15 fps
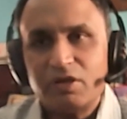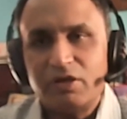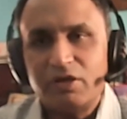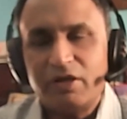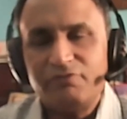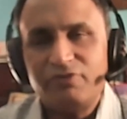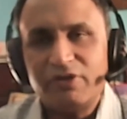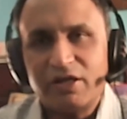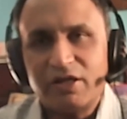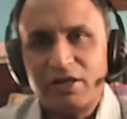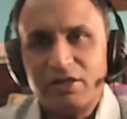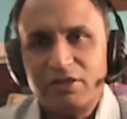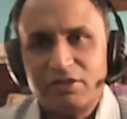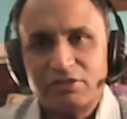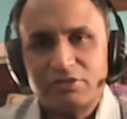
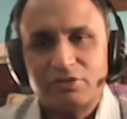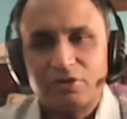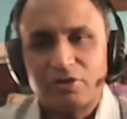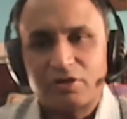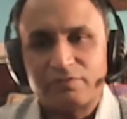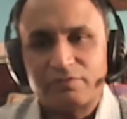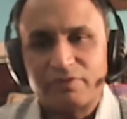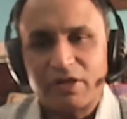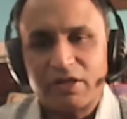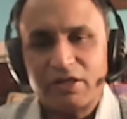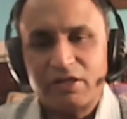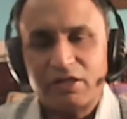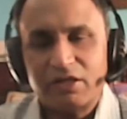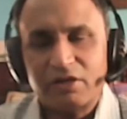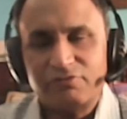difficult or a
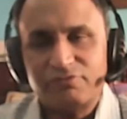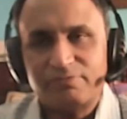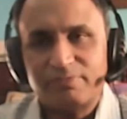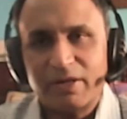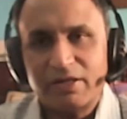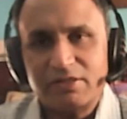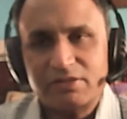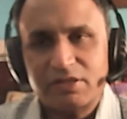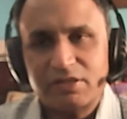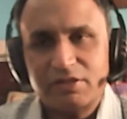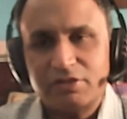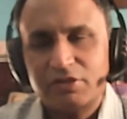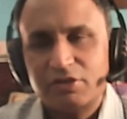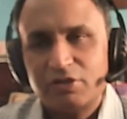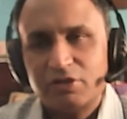very tough mindset
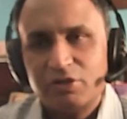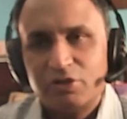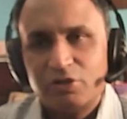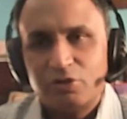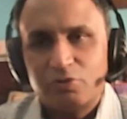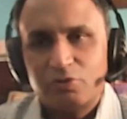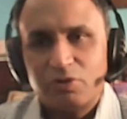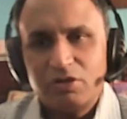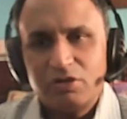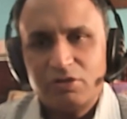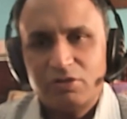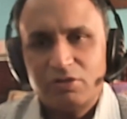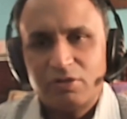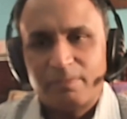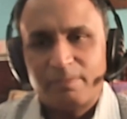to a
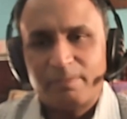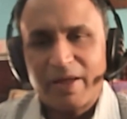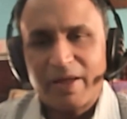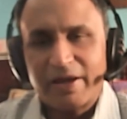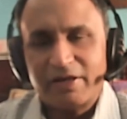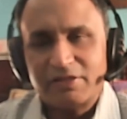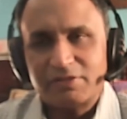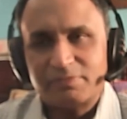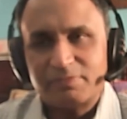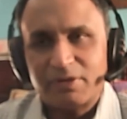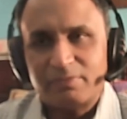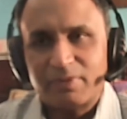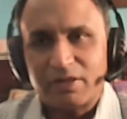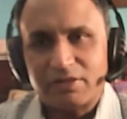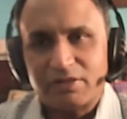manageable
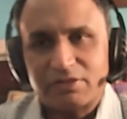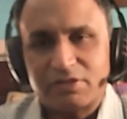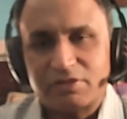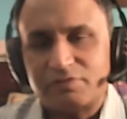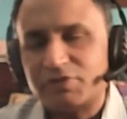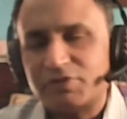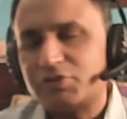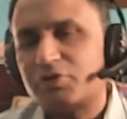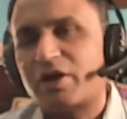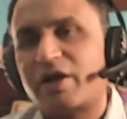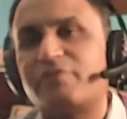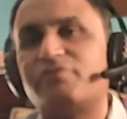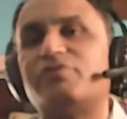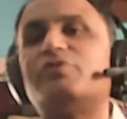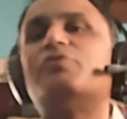mindset which you
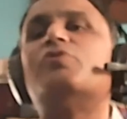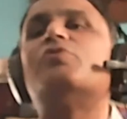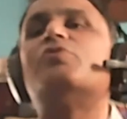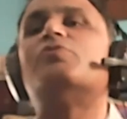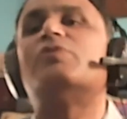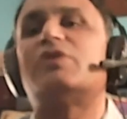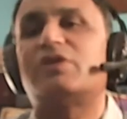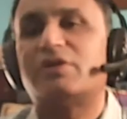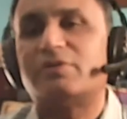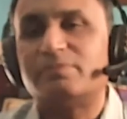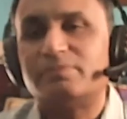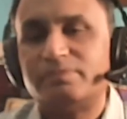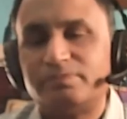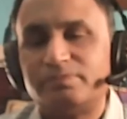have to overcome.